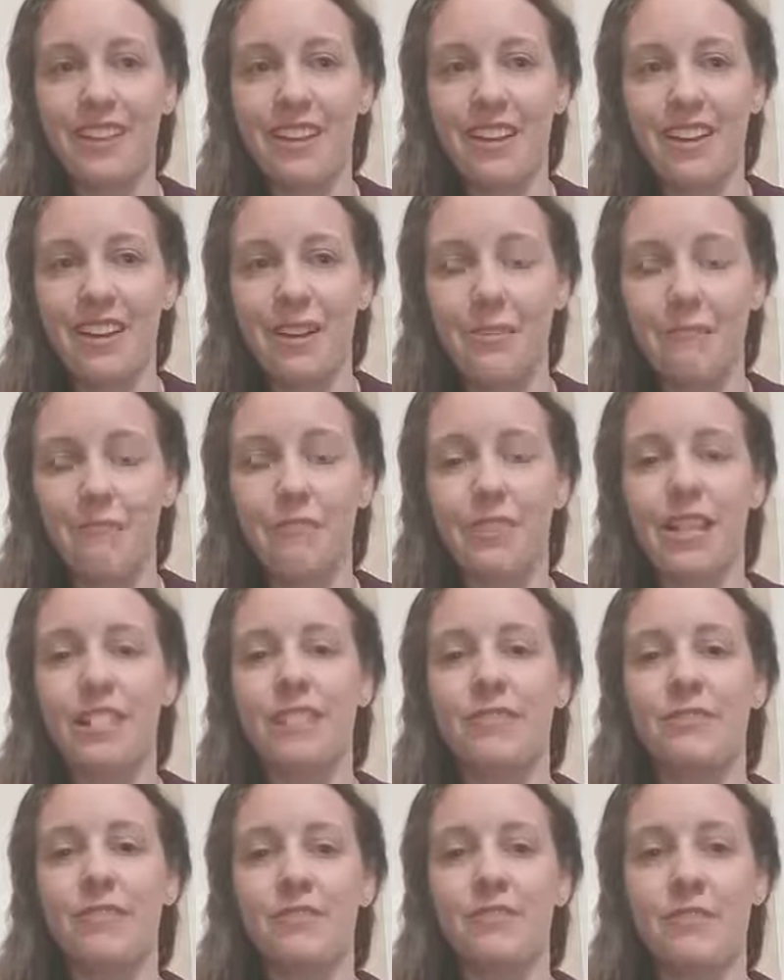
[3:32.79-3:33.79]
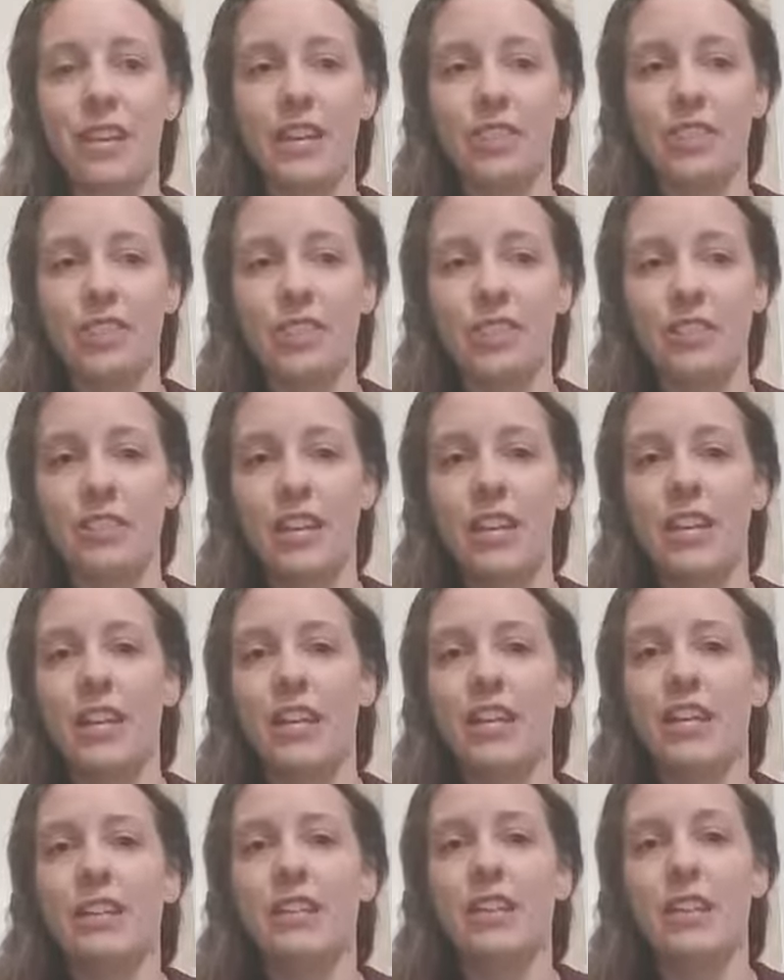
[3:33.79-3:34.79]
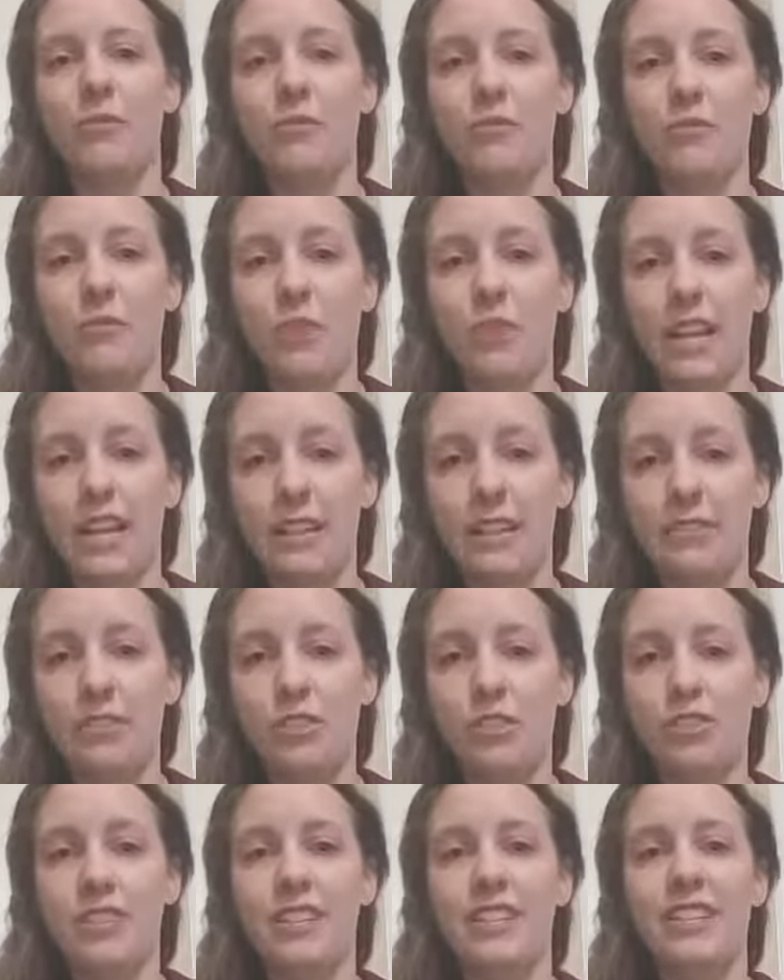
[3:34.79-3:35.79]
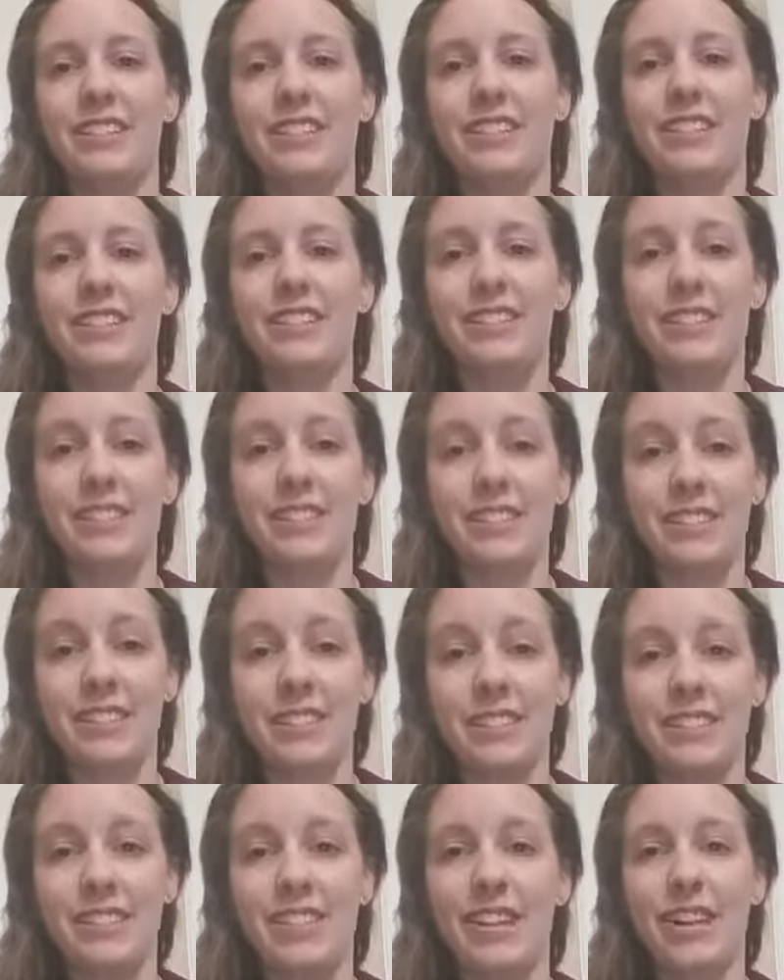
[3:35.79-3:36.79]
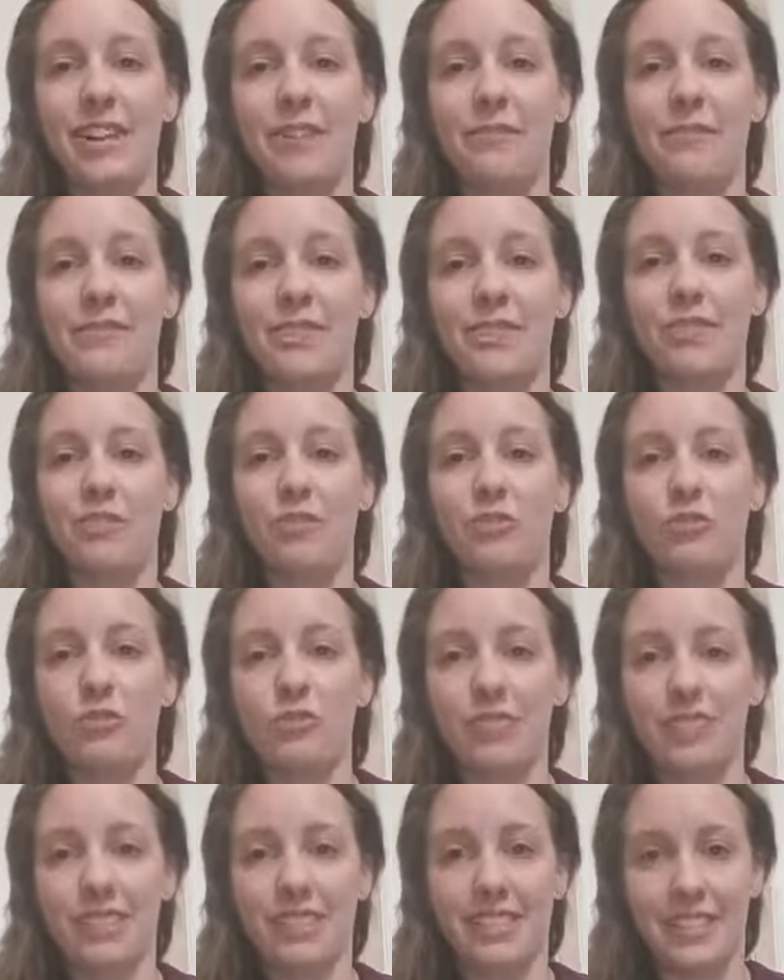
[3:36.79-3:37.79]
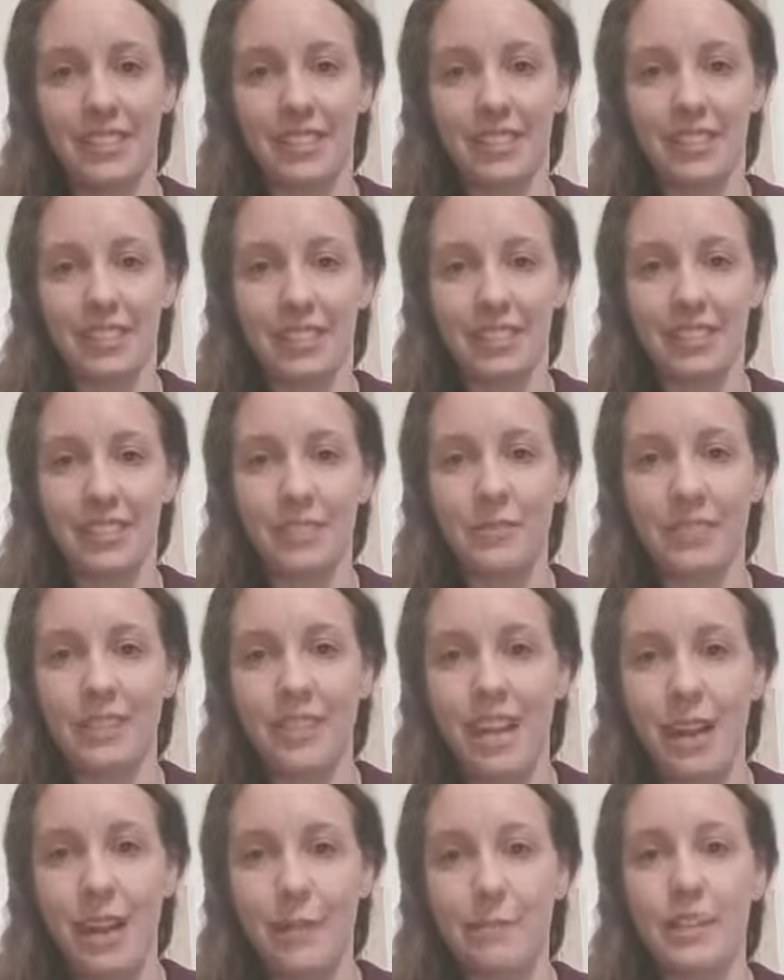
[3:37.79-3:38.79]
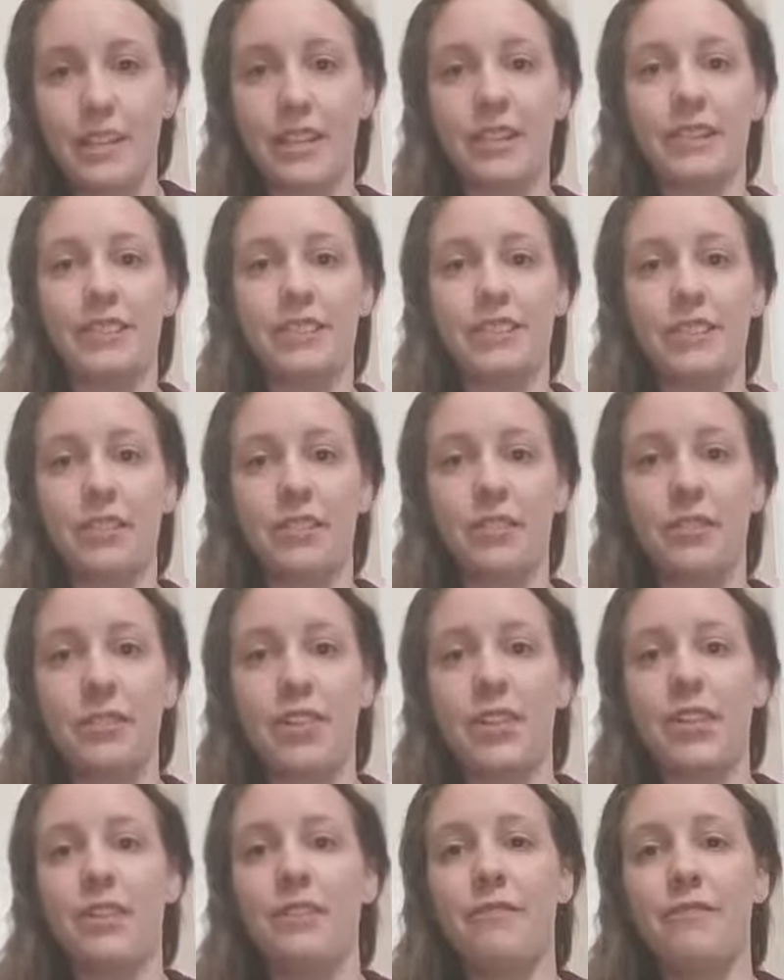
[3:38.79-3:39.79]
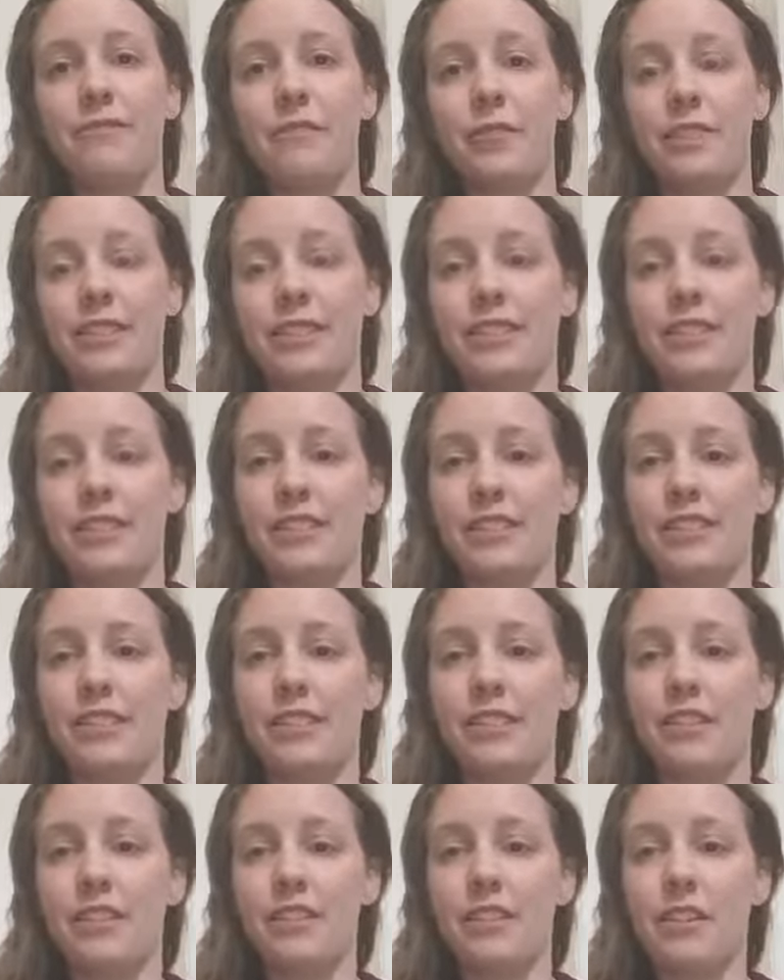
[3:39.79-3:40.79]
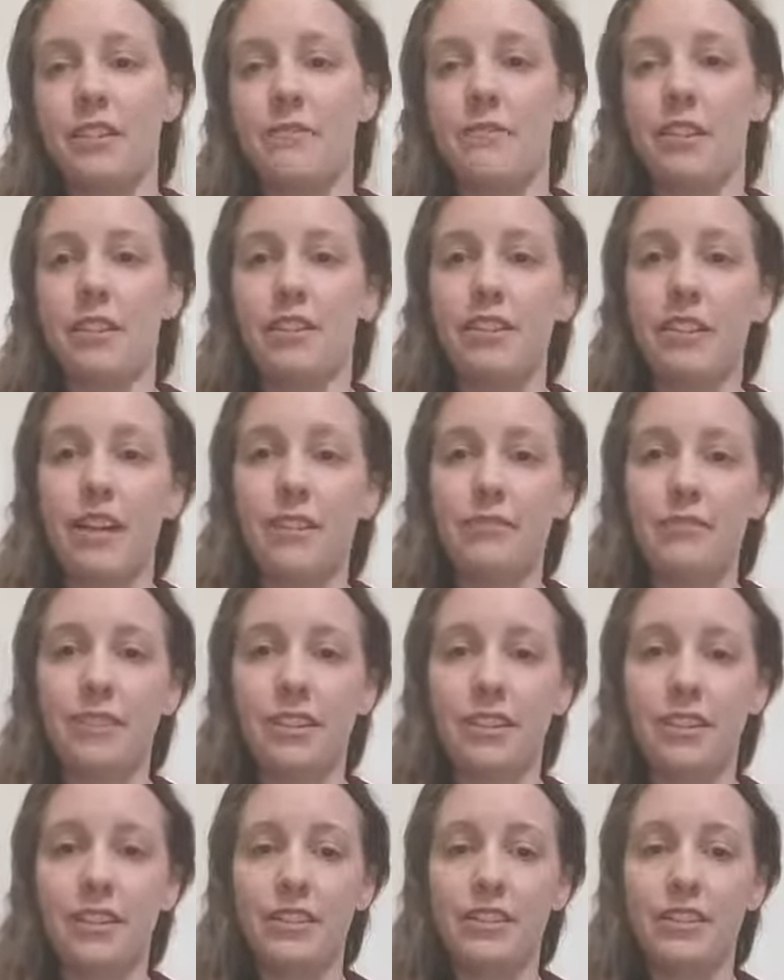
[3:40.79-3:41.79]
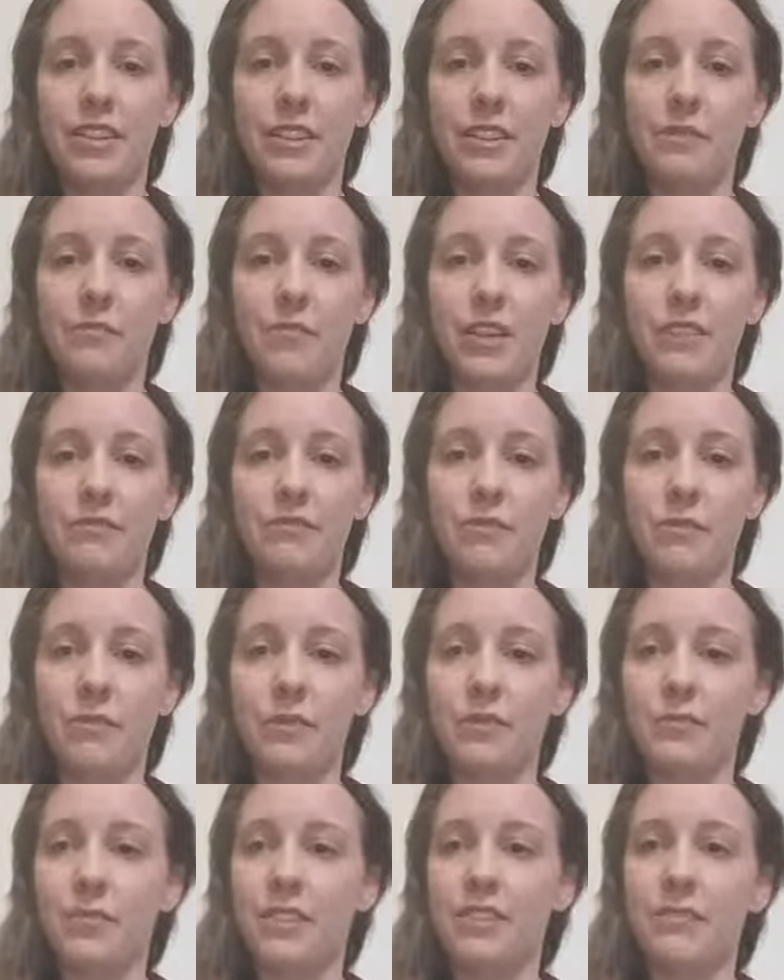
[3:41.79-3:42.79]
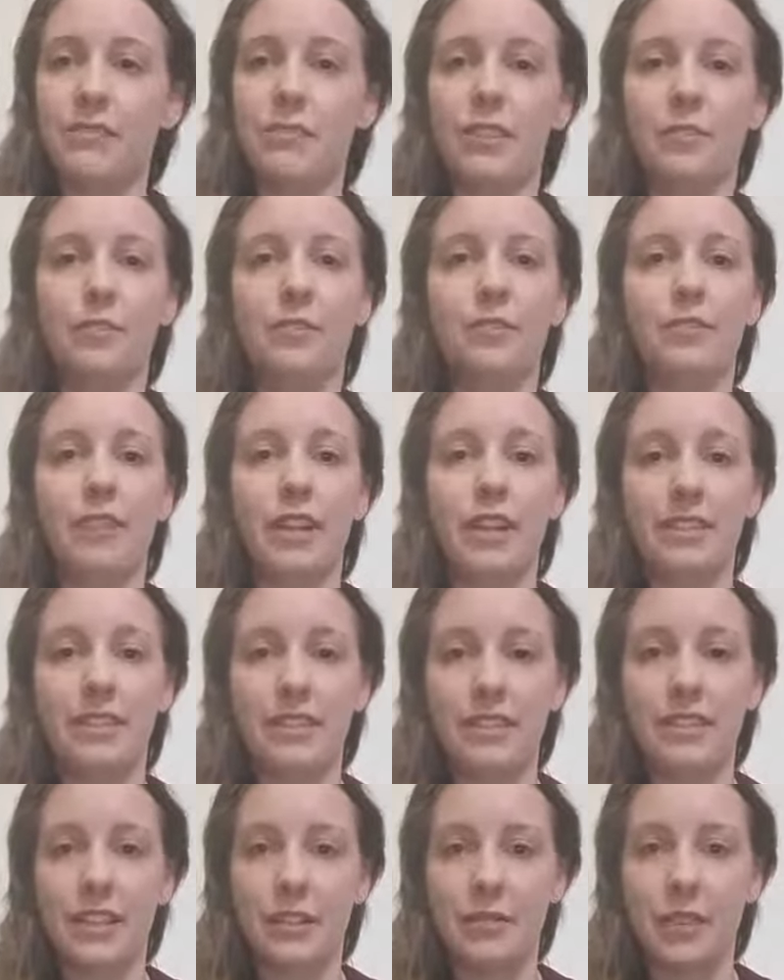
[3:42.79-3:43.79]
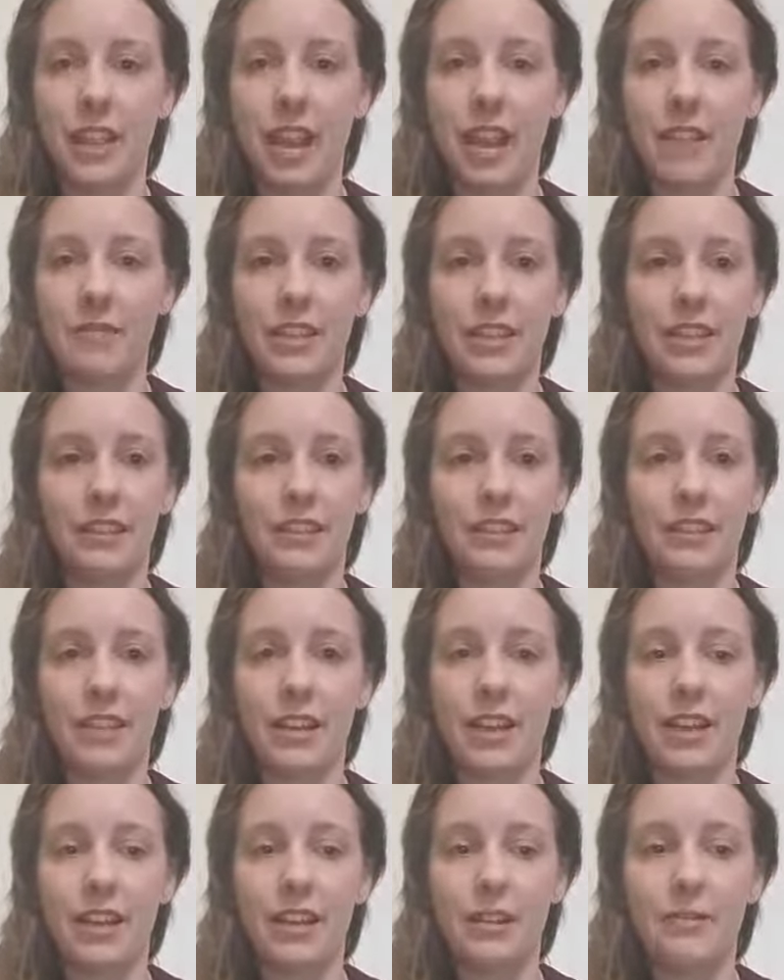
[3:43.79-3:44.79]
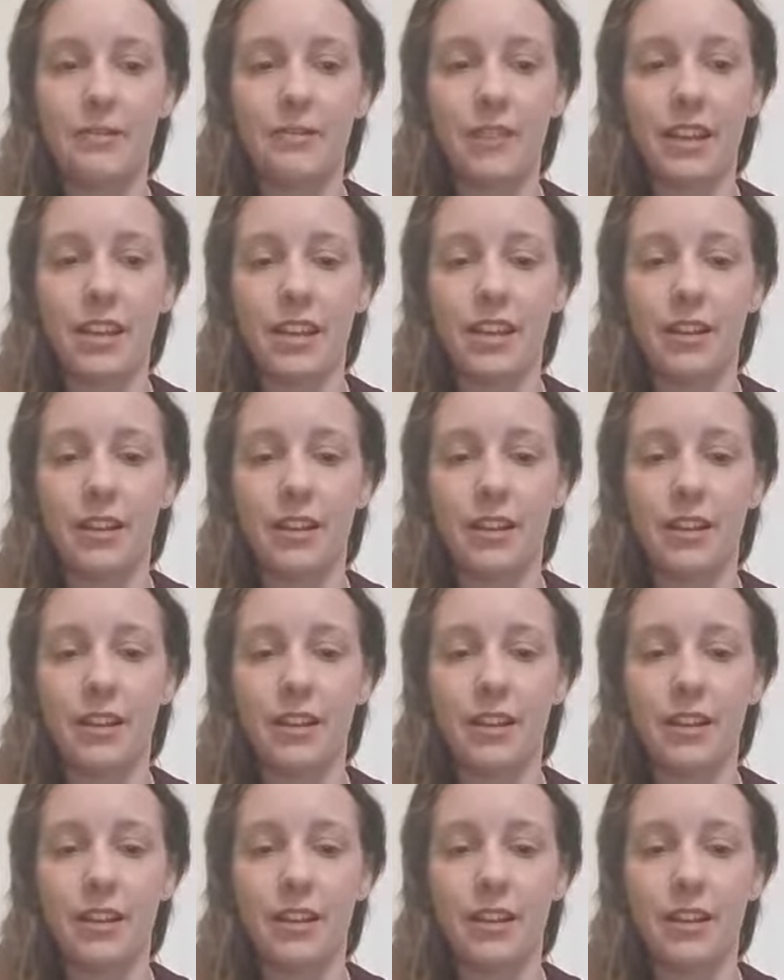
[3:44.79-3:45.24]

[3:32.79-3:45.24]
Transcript: Rates of infection came in waves due to the inconsistency of the social distancing that was happening. So, for instance, in Philadelphia, they went forward with a big parade that they were having at the time,